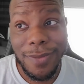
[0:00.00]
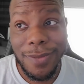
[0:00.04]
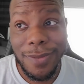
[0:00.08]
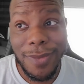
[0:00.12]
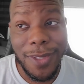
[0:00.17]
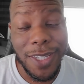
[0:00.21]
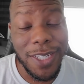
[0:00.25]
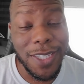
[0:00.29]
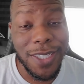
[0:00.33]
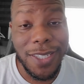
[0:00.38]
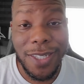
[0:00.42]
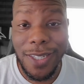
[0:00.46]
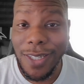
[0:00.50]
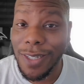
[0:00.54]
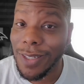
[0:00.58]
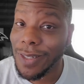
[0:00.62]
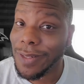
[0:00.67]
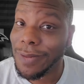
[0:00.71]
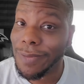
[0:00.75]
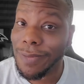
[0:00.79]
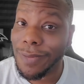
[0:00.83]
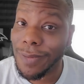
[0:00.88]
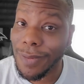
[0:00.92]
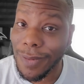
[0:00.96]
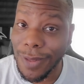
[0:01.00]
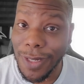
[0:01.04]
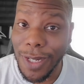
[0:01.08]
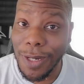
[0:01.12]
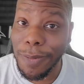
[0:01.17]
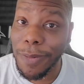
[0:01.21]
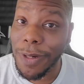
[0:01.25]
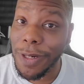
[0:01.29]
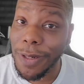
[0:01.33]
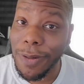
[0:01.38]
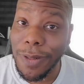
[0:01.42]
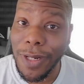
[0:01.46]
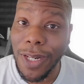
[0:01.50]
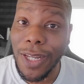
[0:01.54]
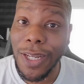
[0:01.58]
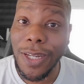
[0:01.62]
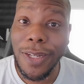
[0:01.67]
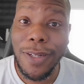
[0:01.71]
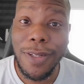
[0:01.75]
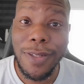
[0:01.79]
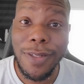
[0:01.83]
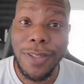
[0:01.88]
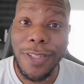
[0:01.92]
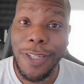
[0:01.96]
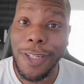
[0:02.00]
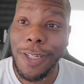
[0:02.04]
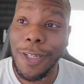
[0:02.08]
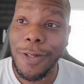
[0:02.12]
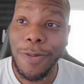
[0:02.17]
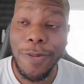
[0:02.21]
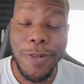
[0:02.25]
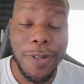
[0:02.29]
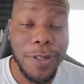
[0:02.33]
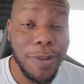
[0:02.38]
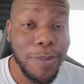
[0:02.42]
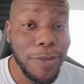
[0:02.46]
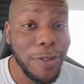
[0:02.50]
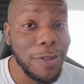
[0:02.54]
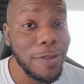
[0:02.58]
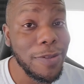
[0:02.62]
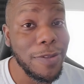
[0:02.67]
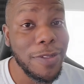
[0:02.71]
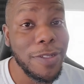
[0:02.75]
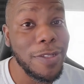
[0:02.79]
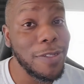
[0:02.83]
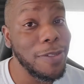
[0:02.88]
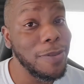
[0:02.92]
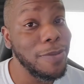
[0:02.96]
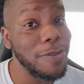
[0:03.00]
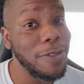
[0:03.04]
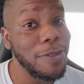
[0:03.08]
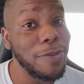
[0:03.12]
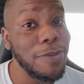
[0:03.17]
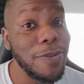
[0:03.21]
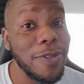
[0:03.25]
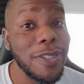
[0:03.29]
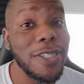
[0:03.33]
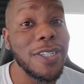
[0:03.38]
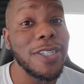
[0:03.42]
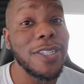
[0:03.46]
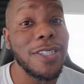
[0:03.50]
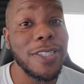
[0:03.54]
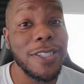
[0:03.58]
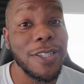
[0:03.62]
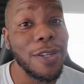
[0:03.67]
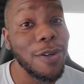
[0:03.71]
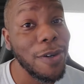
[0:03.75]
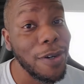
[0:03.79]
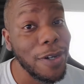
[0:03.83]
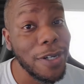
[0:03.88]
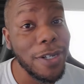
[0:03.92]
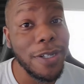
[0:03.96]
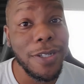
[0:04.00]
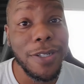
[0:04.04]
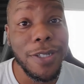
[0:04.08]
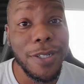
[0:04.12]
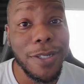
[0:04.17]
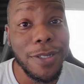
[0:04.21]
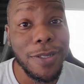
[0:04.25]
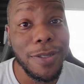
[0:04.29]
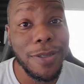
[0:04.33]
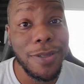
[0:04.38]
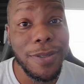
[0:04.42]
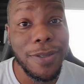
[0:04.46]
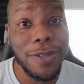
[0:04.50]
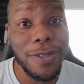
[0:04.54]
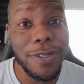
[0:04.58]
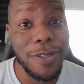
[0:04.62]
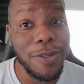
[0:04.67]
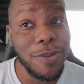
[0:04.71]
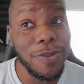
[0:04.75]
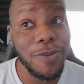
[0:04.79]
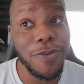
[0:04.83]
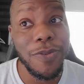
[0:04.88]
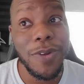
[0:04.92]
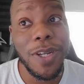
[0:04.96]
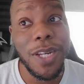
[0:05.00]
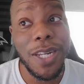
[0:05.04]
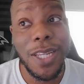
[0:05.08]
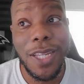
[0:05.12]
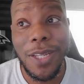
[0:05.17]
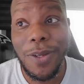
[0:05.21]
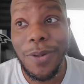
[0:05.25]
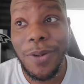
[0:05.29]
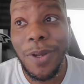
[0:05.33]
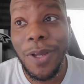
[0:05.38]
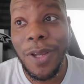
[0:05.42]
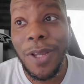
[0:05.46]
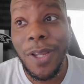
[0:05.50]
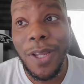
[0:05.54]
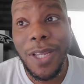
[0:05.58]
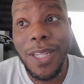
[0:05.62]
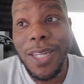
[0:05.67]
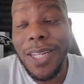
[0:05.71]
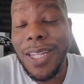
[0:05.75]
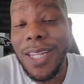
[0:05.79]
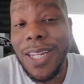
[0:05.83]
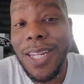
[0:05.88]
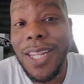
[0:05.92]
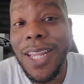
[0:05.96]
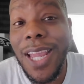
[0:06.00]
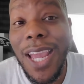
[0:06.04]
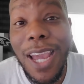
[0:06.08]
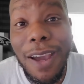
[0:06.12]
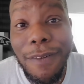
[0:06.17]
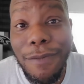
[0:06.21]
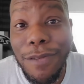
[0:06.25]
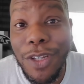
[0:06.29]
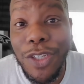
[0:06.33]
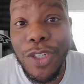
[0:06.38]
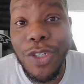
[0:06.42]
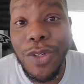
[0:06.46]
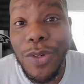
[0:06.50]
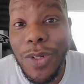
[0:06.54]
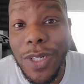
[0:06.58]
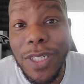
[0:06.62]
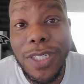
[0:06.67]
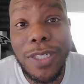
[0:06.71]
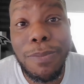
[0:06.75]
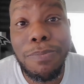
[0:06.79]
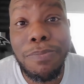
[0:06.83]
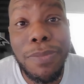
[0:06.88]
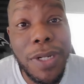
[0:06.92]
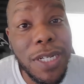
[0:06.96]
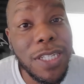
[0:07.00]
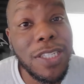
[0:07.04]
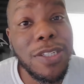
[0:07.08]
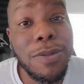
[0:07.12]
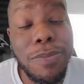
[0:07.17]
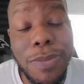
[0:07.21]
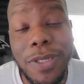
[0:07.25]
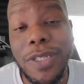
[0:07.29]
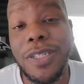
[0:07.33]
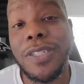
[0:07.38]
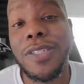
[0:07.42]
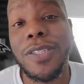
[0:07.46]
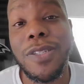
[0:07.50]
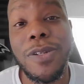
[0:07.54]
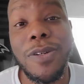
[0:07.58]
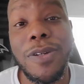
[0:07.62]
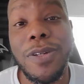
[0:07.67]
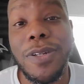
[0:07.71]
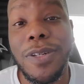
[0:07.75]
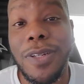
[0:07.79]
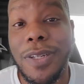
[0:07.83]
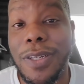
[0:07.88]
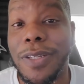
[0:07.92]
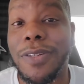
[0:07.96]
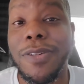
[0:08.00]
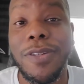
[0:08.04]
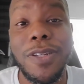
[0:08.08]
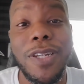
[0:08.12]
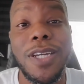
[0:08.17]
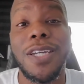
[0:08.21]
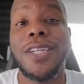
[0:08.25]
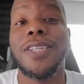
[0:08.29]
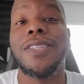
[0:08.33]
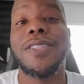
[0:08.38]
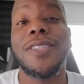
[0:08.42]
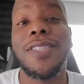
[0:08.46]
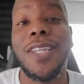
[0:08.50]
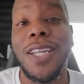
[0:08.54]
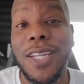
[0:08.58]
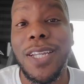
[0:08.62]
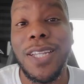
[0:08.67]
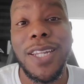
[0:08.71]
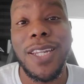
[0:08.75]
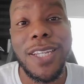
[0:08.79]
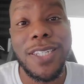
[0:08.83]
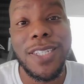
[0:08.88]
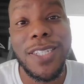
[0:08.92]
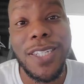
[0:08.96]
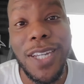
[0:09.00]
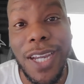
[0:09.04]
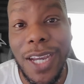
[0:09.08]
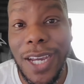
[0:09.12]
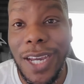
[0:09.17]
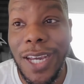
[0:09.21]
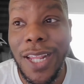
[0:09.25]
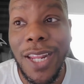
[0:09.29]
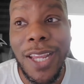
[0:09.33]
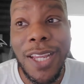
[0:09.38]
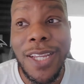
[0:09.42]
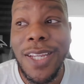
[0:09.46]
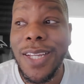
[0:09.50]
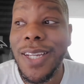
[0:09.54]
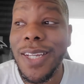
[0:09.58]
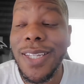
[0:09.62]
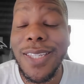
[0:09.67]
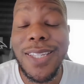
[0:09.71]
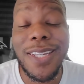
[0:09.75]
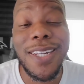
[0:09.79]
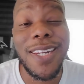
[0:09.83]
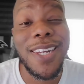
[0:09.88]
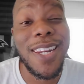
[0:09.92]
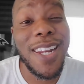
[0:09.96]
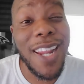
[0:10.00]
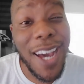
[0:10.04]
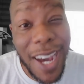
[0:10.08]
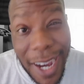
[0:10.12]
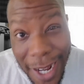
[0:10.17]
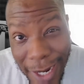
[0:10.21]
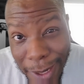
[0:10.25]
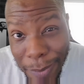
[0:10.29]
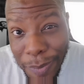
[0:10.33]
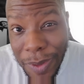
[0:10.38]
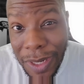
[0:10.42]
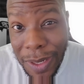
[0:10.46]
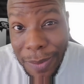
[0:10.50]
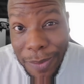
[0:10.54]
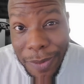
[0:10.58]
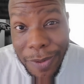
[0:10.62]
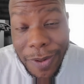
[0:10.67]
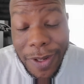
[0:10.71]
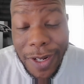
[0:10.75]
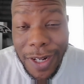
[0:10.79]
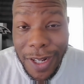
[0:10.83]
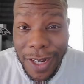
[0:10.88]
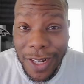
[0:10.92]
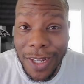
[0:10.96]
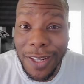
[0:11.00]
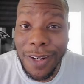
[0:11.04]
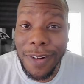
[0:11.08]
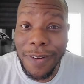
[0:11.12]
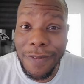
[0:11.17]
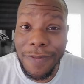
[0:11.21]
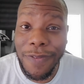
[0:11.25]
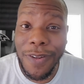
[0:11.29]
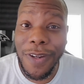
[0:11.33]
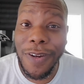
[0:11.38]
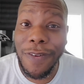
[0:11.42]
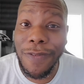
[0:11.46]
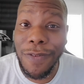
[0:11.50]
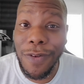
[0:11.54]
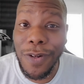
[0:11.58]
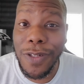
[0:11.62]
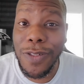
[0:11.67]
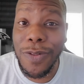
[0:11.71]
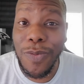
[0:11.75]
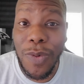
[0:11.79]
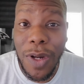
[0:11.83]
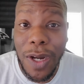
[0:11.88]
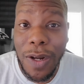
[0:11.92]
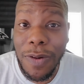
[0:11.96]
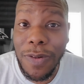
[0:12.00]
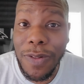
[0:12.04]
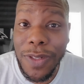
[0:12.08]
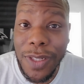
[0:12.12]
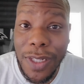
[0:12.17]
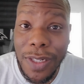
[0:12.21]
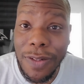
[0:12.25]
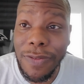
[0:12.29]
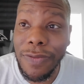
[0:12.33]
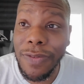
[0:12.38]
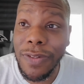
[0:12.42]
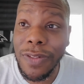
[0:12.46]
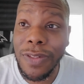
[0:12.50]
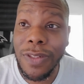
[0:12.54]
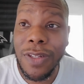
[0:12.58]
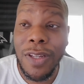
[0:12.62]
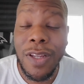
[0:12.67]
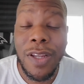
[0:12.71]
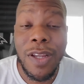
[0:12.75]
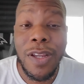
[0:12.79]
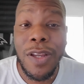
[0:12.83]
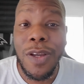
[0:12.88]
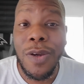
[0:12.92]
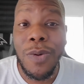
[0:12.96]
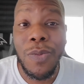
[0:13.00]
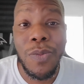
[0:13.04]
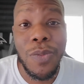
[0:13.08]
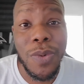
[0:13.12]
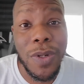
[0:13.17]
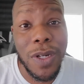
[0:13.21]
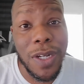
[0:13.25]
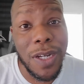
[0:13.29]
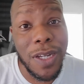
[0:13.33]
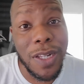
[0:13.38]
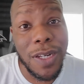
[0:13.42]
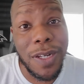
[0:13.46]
it's come on now. You don't want to move. You was a starter, dude. You really didn't have a choice but to be a starter, and you're not taking that shine. It's a lot of people in the NFL for us wide receivers would